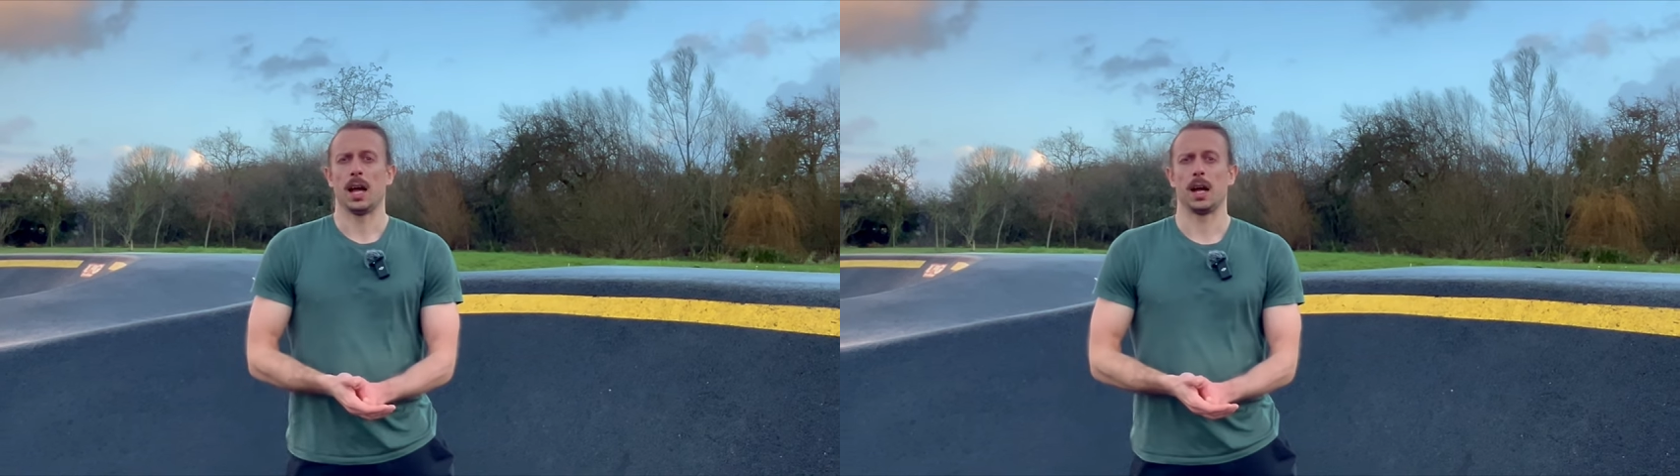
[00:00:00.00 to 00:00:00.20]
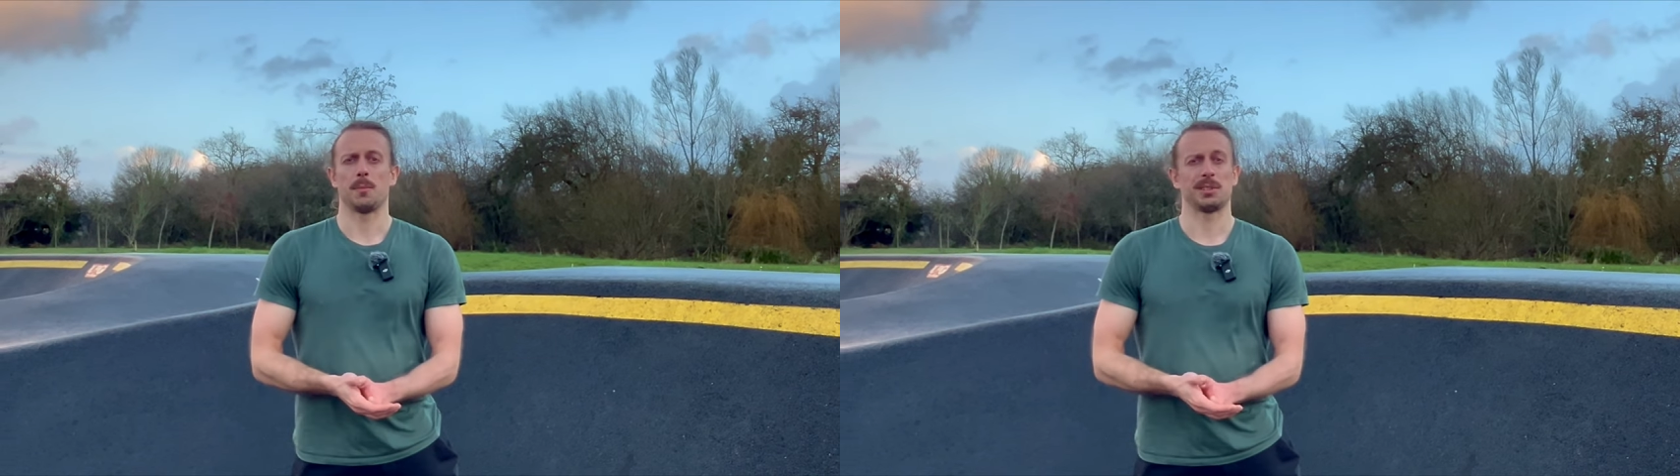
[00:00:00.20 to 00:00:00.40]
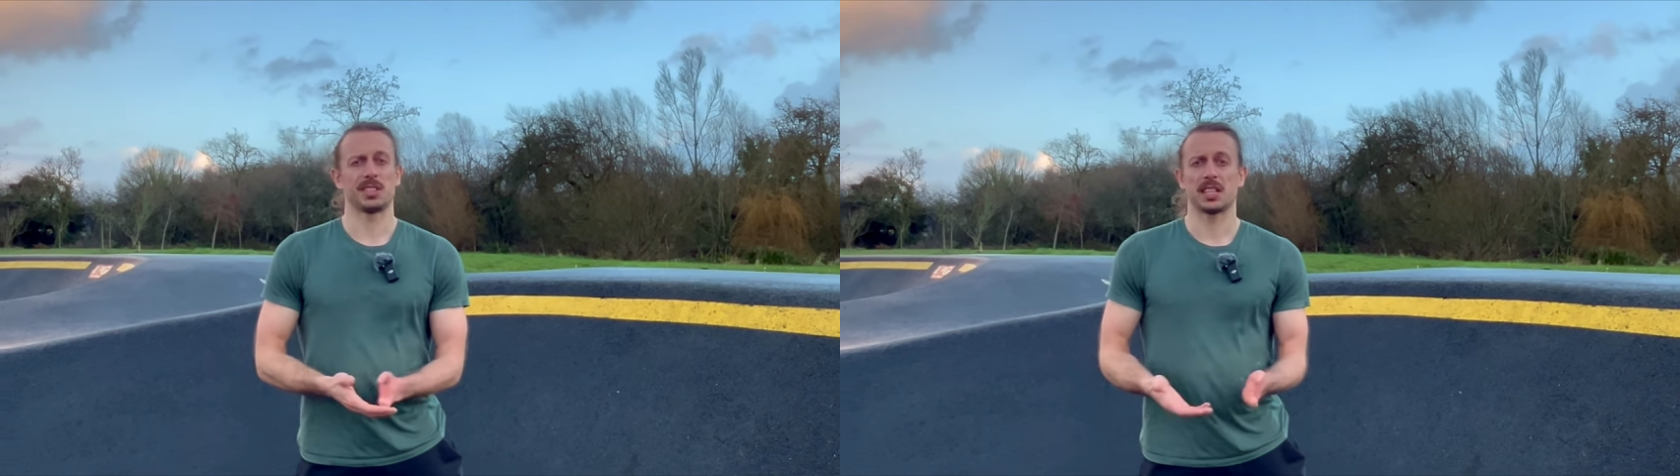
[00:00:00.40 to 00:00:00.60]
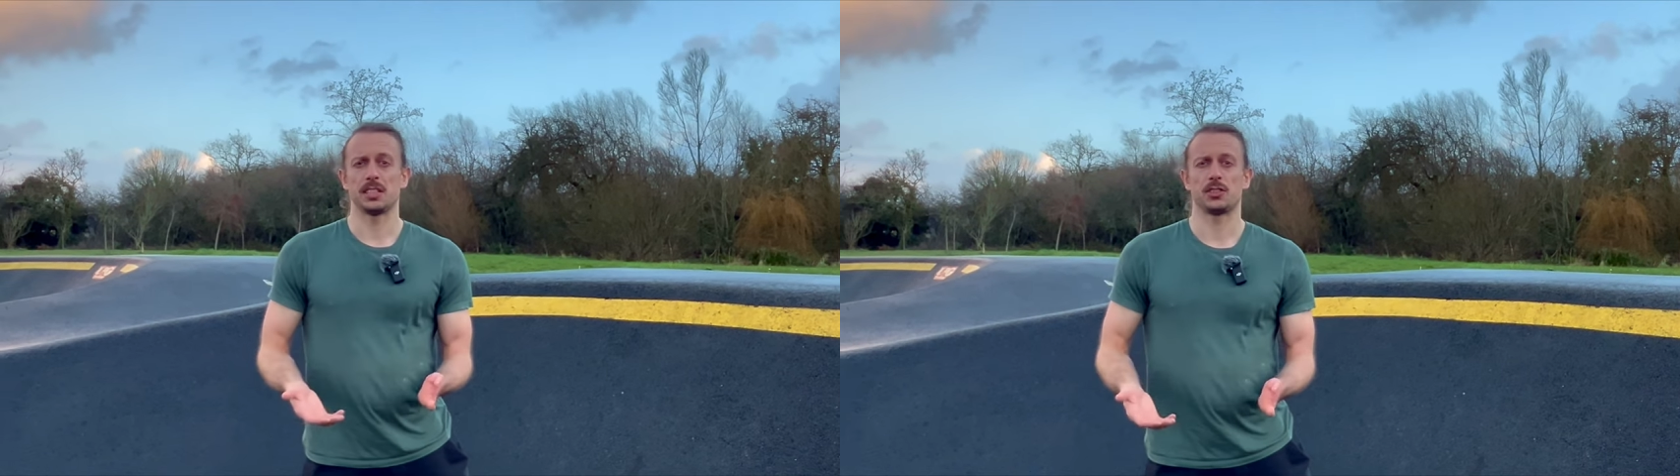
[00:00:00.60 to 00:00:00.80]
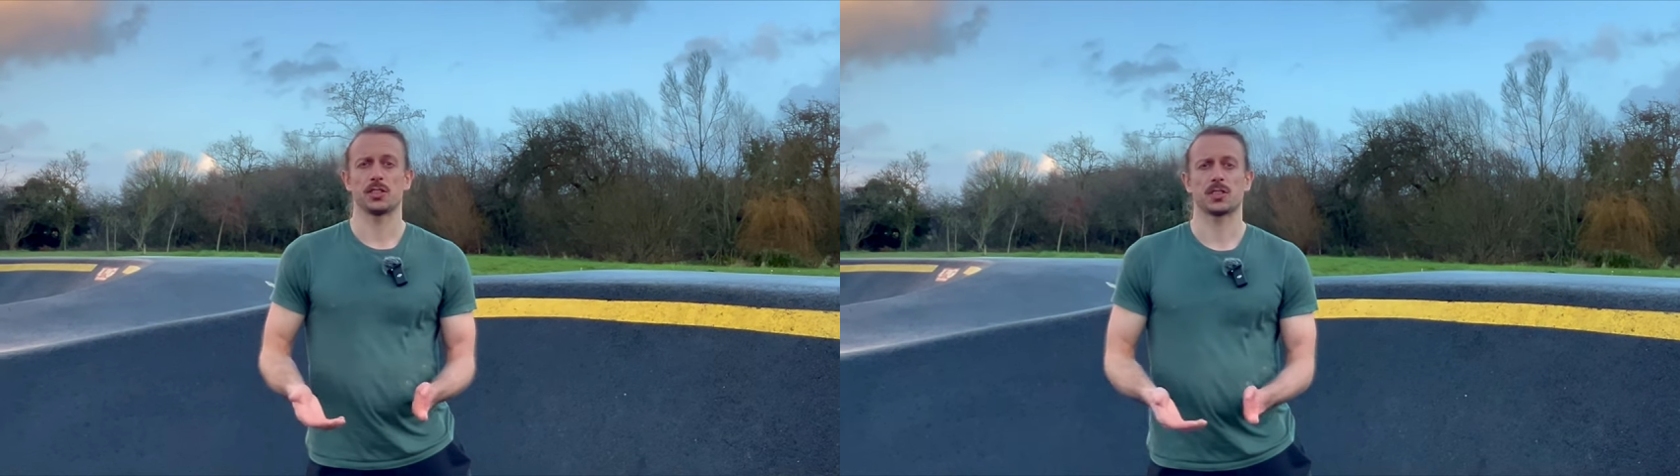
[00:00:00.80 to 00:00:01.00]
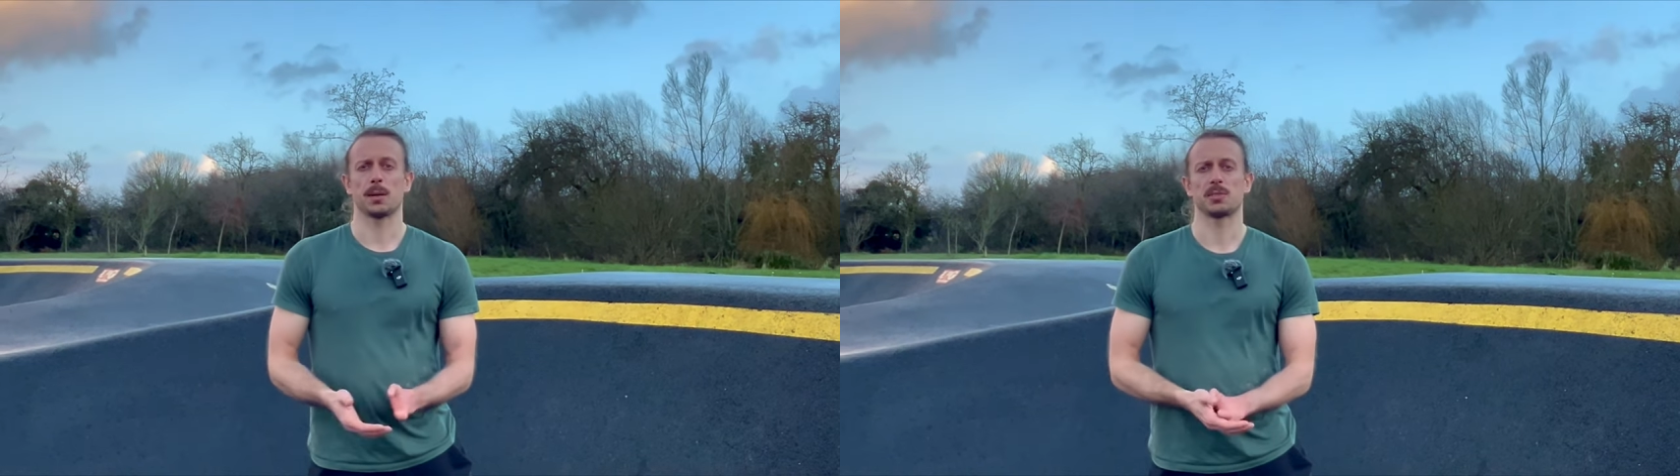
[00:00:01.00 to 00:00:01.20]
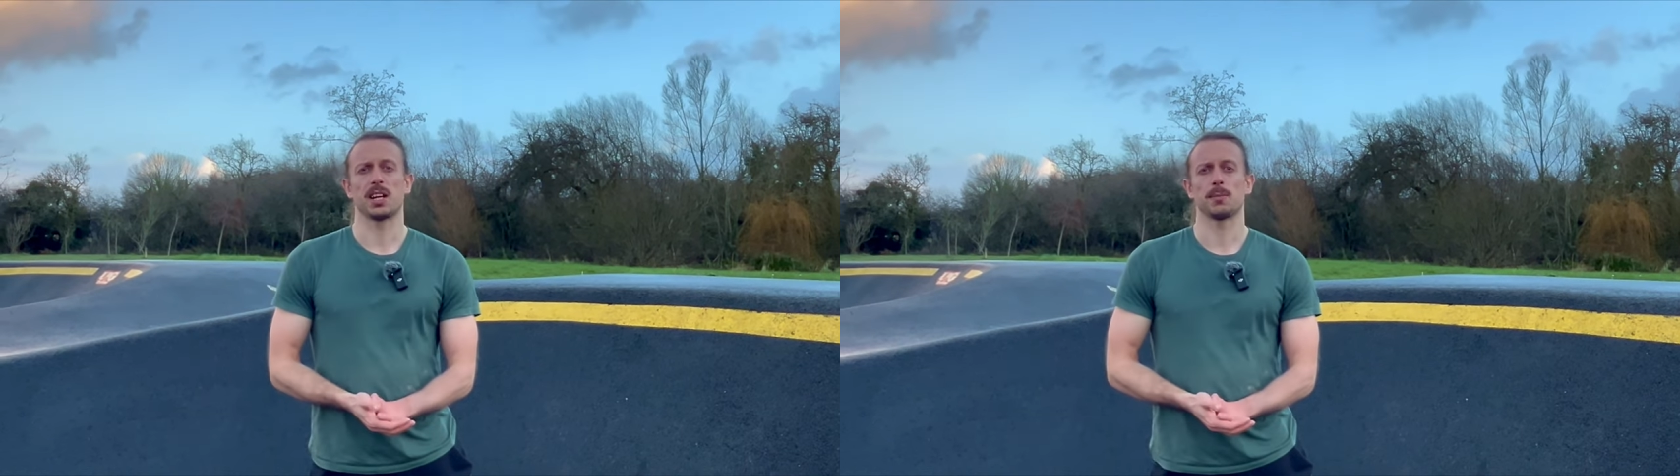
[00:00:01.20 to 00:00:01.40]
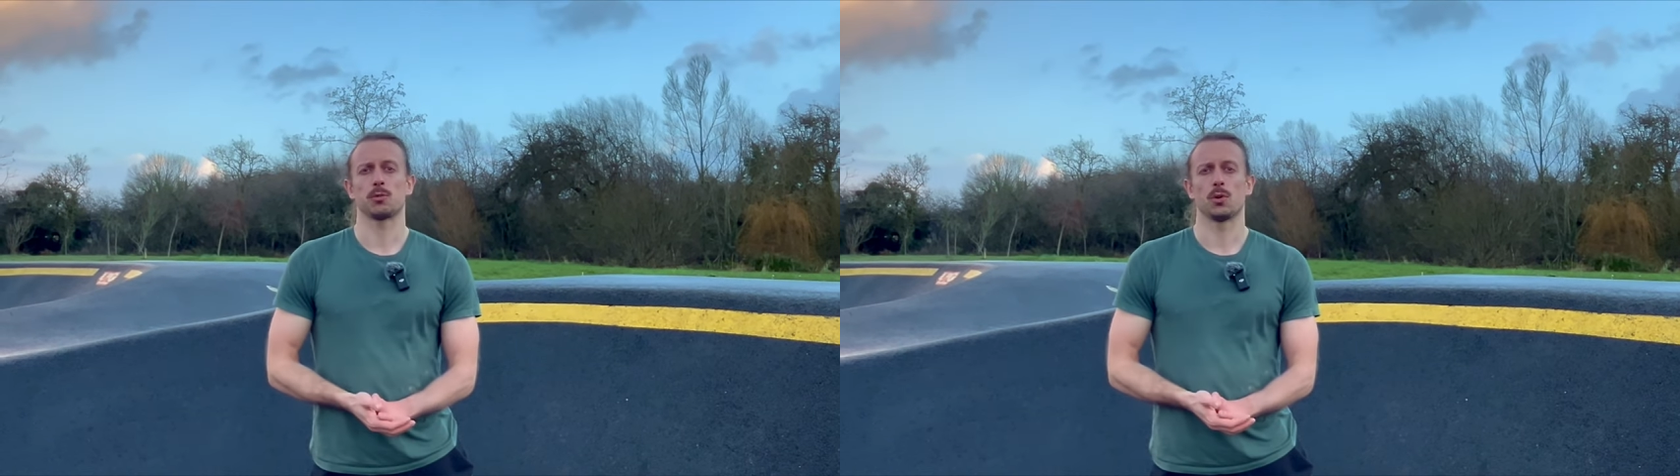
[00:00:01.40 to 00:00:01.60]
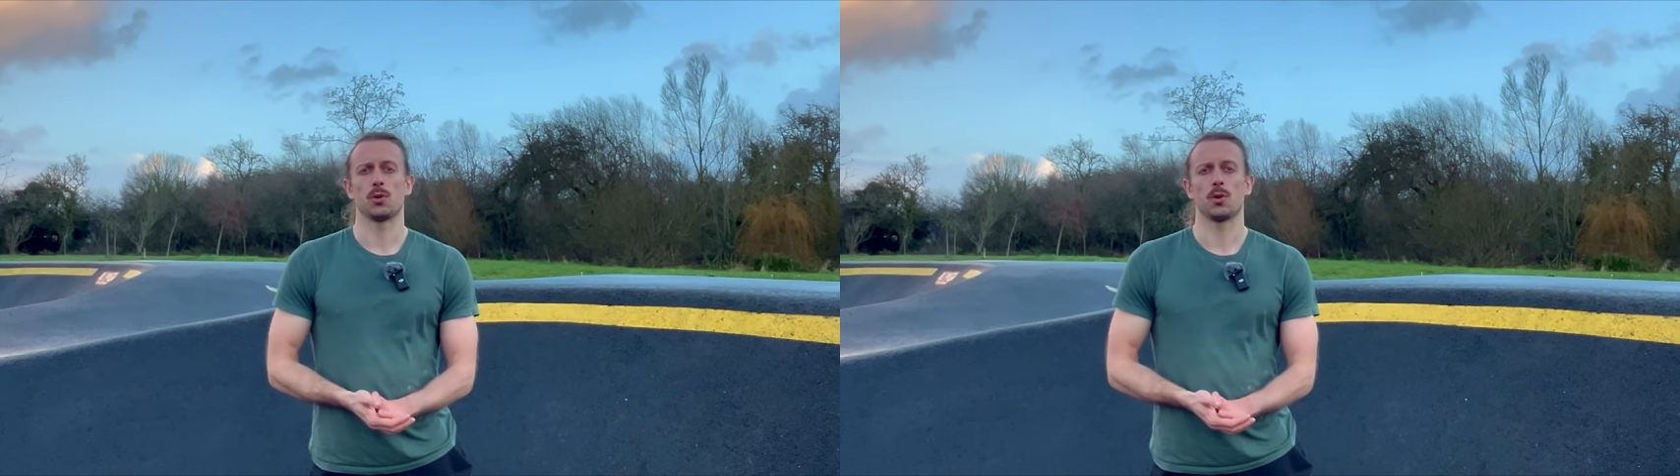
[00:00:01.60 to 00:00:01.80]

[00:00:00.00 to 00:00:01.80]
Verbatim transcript: Uh, basically it just comes down to